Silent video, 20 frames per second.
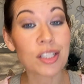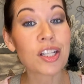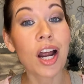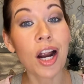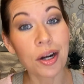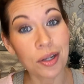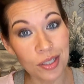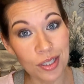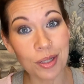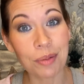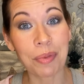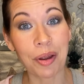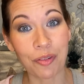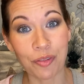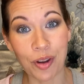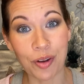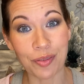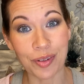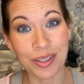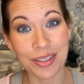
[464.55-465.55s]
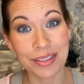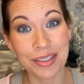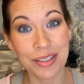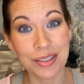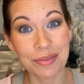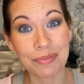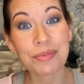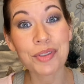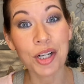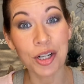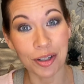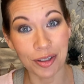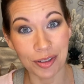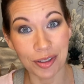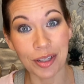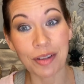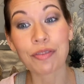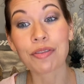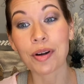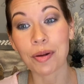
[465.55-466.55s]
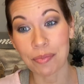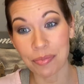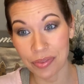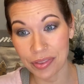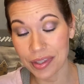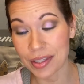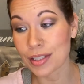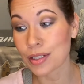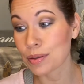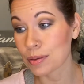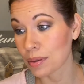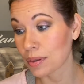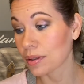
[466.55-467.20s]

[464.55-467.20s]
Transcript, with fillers: are still my favorites currently from this,